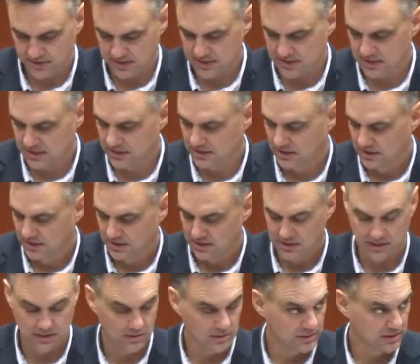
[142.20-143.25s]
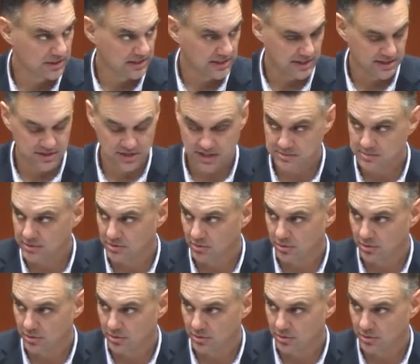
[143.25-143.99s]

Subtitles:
Thiessen. I'll get that adjustment.